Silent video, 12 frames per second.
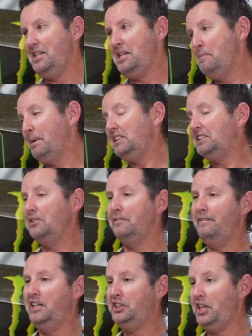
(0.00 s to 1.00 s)
you might still
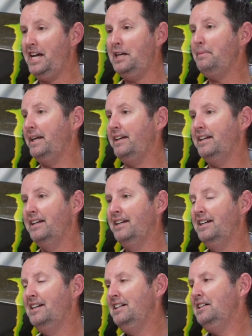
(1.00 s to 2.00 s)
finish ahead of me
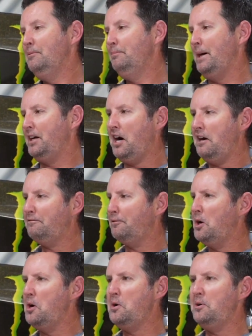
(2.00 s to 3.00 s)
mm-hmm. but
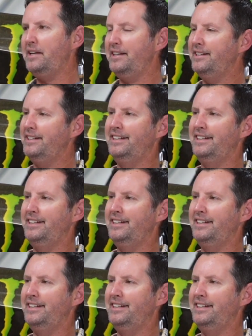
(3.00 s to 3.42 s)
off-road